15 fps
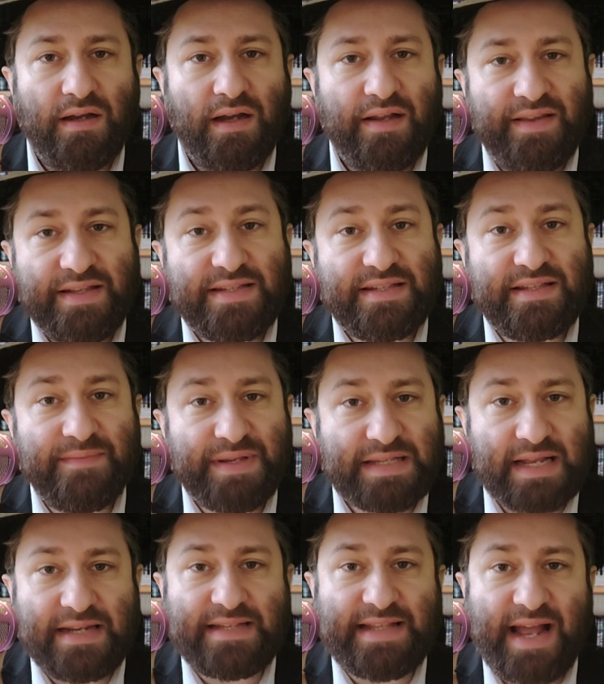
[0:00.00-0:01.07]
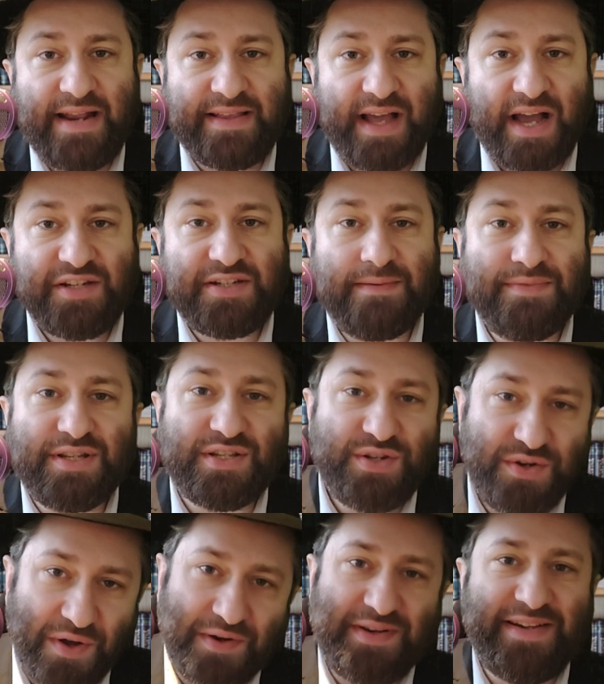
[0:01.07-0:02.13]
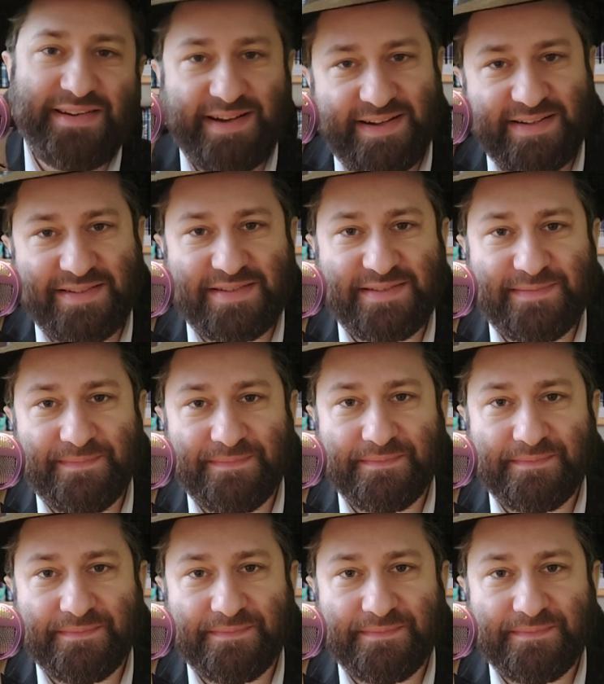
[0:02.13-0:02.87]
And this is the misunderstanding that Hashem does not need us.